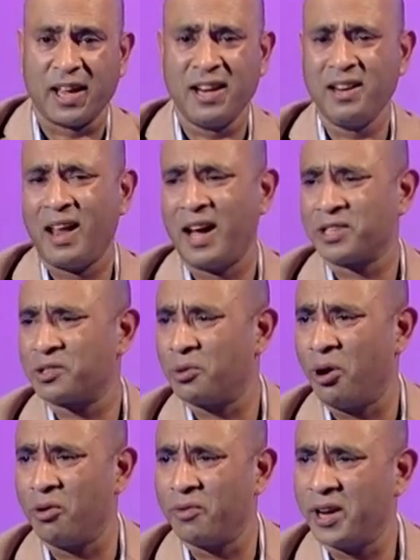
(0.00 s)
In last
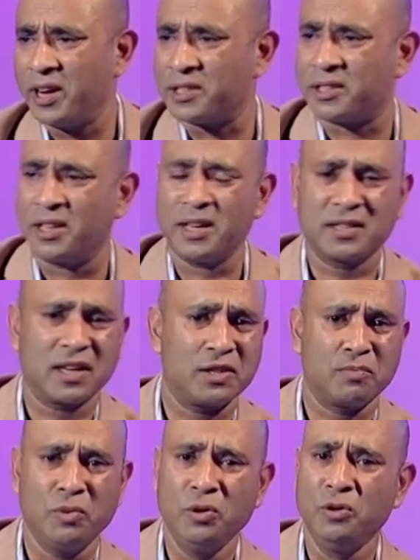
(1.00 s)
12 years, things has
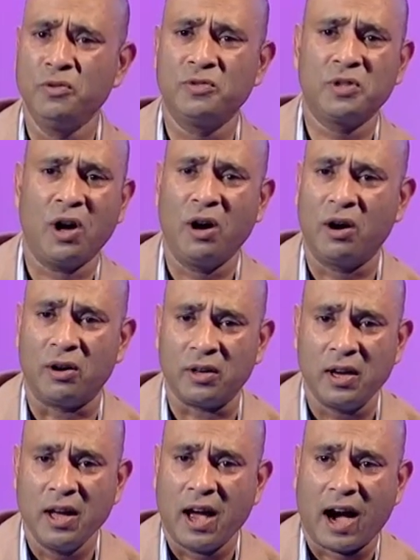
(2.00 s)
moved on.
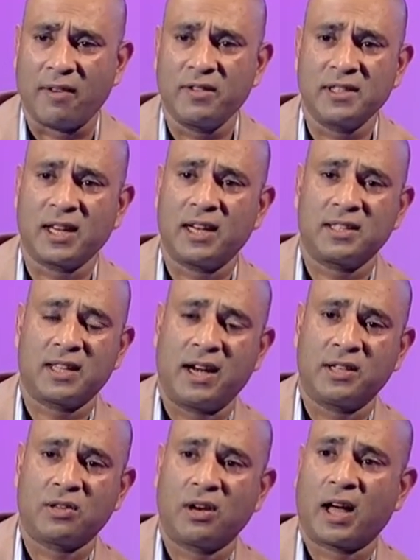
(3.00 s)
Apne channel
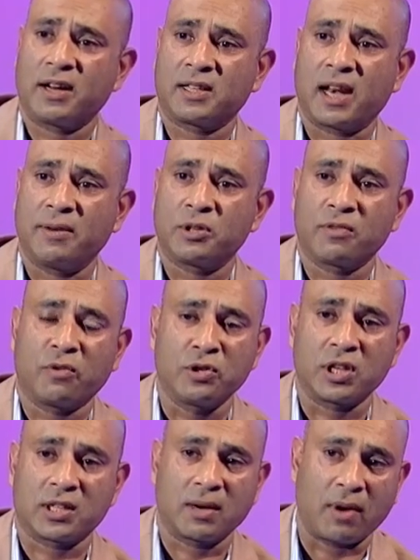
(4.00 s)
S lagan television phone
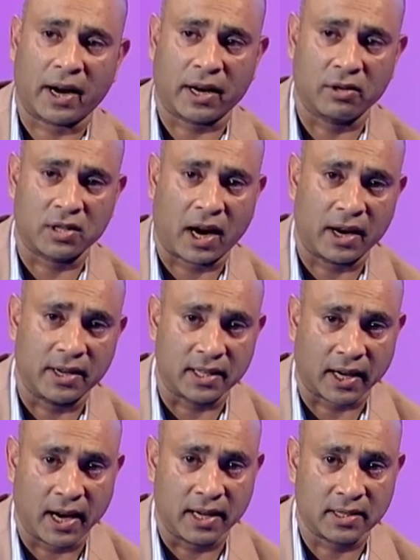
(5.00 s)
just a market chalani
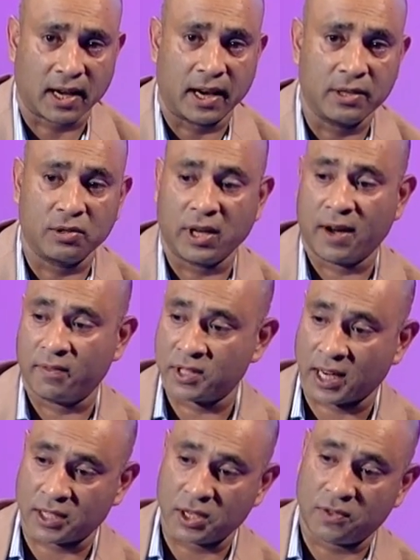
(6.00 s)
jaga ase. Khali jodi apne
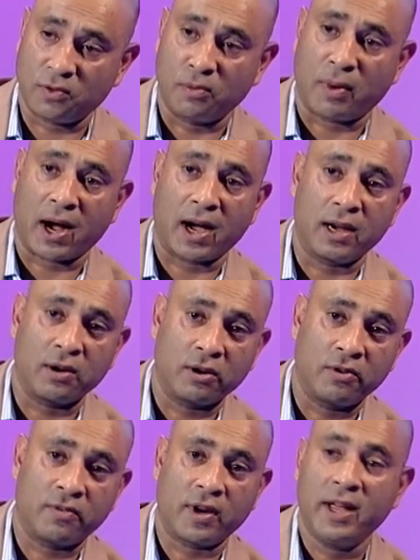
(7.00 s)
successful bangali
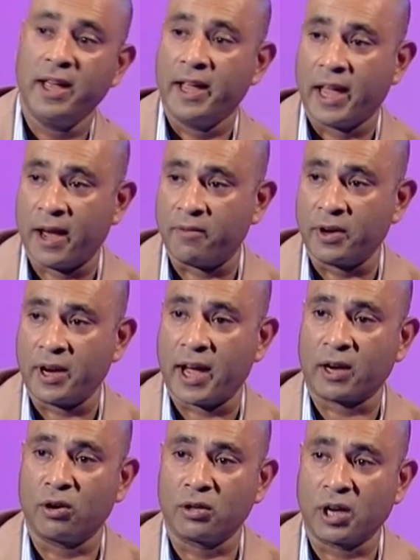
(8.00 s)
holo re every day
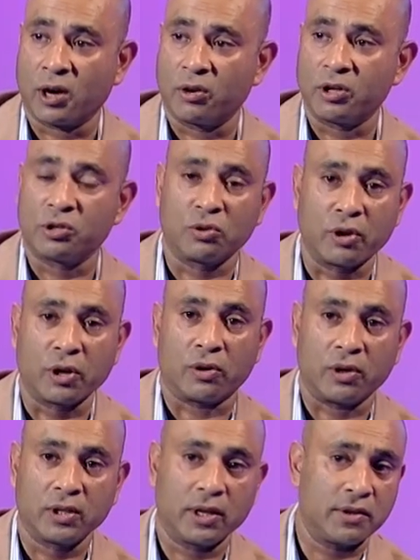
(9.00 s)
ek ghonta kore story
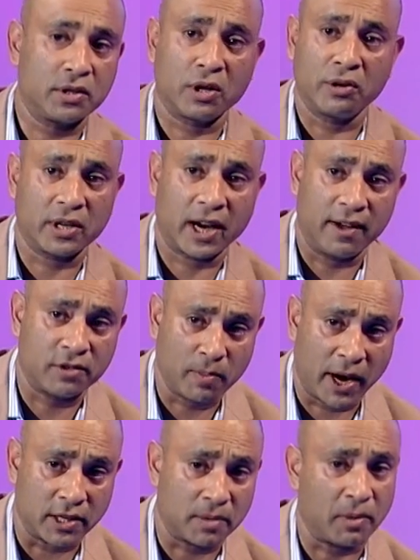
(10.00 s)
koren, there is not enough space.